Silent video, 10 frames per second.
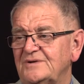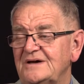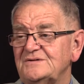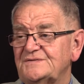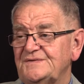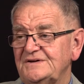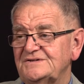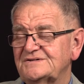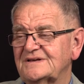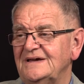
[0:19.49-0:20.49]
When I was
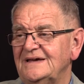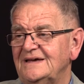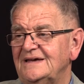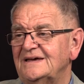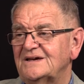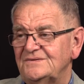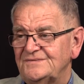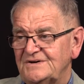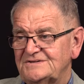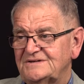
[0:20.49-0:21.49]
first
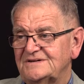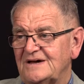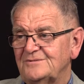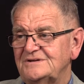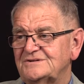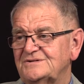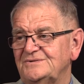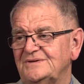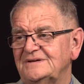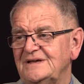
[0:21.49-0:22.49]
converted, I went
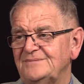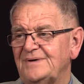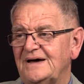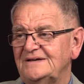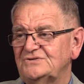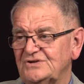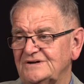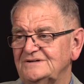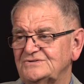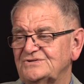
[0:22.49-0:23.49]
to the nearby
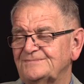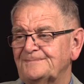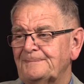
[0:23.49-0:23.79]
church